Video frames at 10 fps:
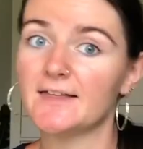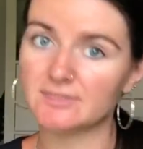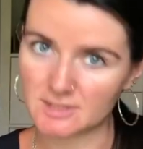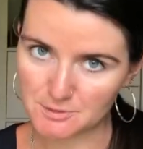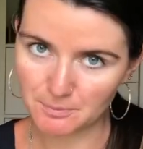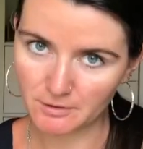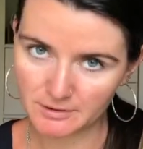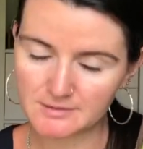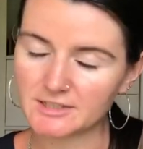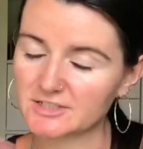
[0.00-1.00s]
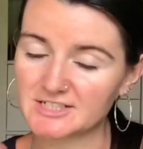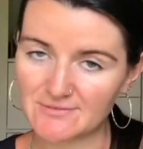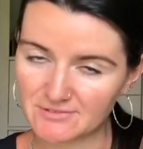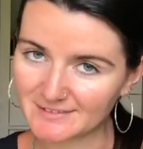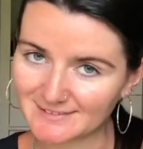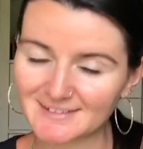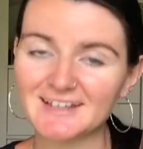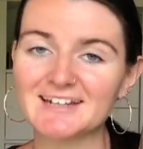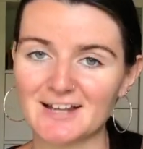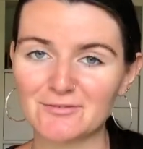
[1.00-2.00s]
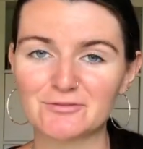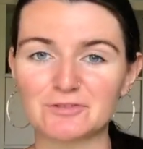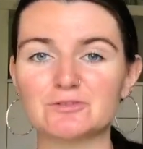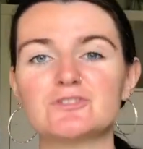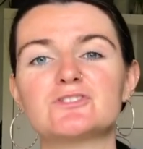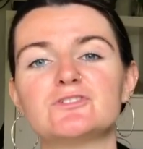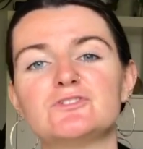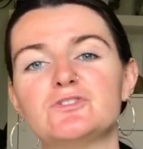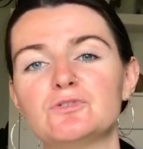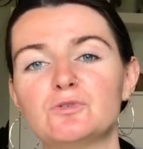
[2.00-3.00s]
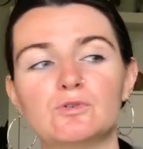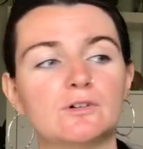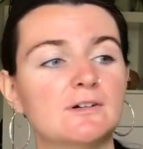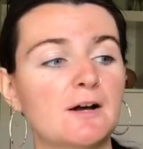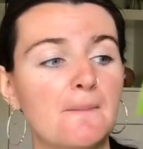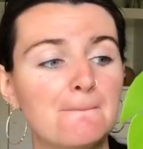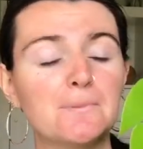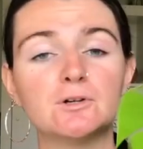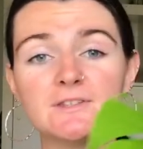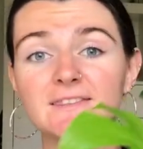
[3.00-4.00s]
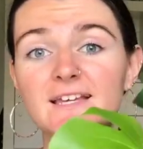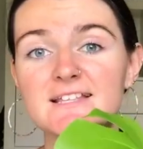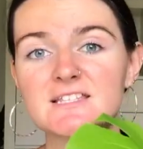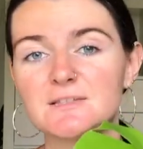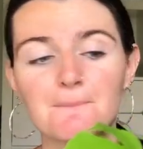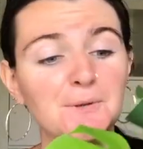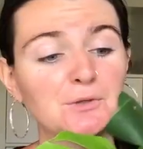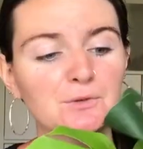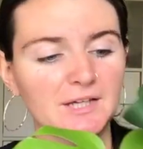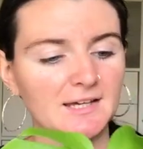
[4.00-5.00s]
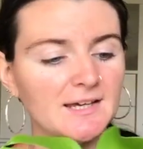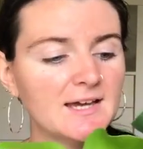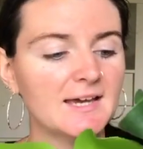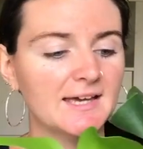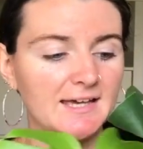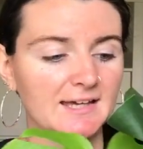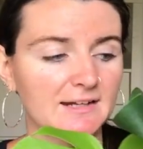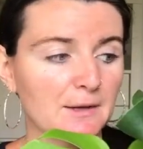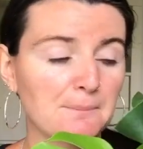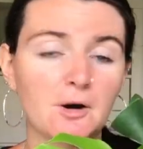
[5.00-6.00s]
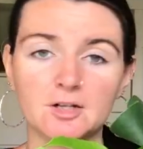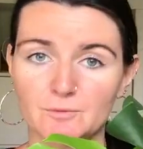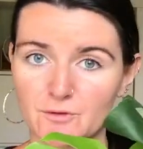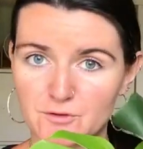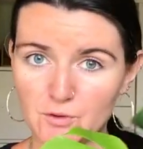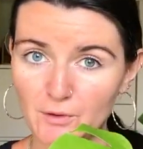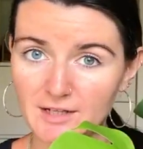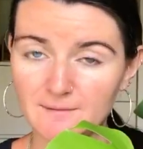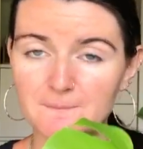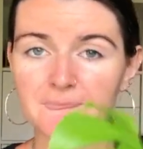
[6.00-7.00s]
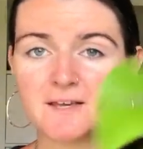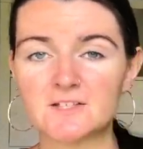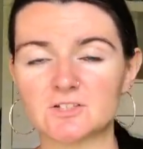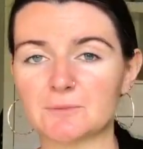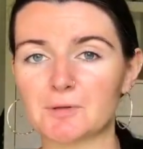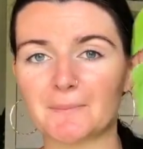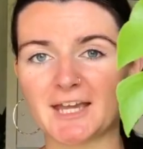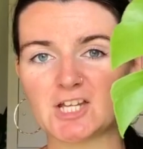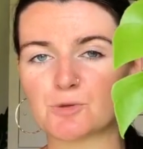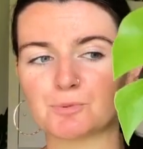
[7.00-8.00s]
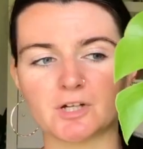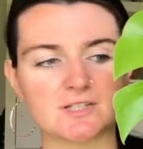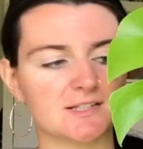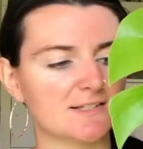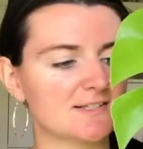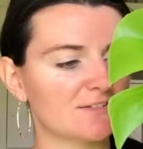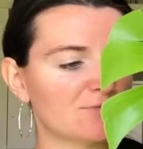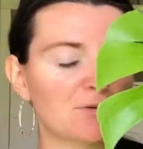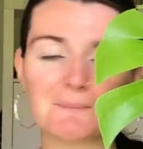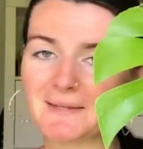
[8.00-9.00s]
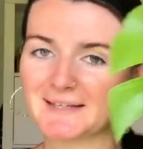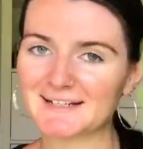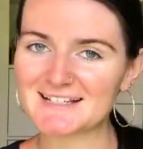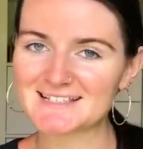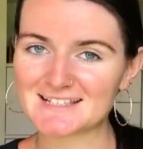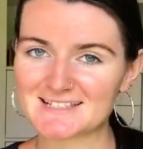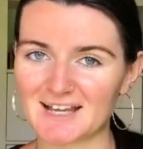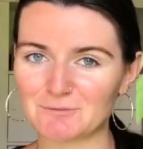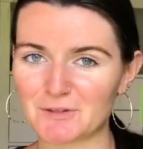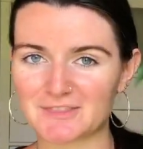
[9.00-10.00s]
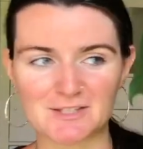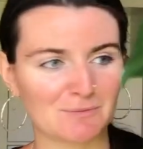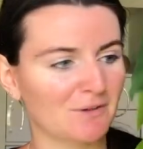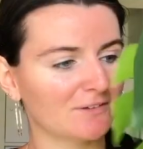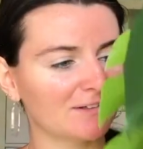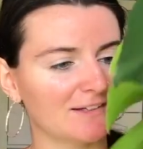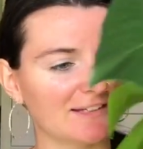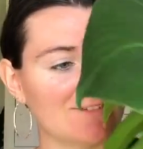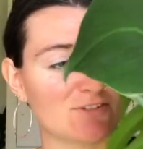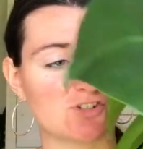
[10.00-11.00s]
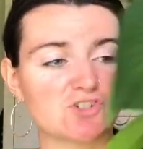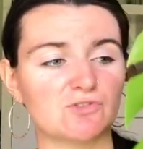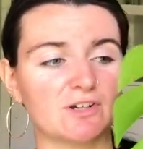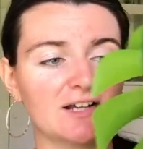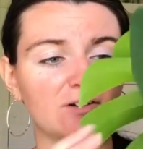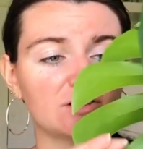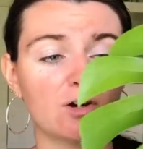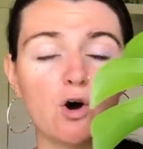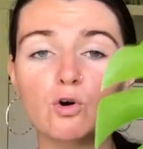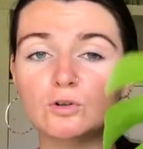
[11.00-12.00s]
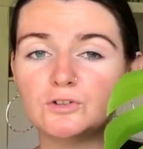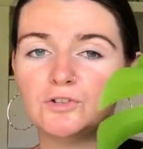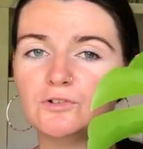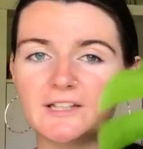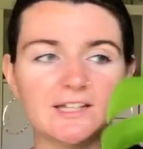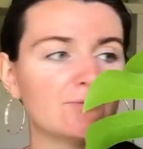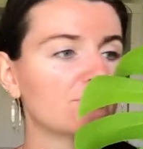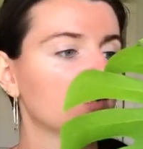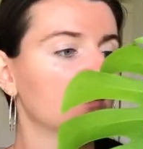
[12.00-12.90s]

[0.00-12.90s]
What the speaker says: At this point, there are definitely enough roots to put this beauty in a pot with soil. So the propagation process, for me at least, is done with this one. It even shooted out a whole new leaf.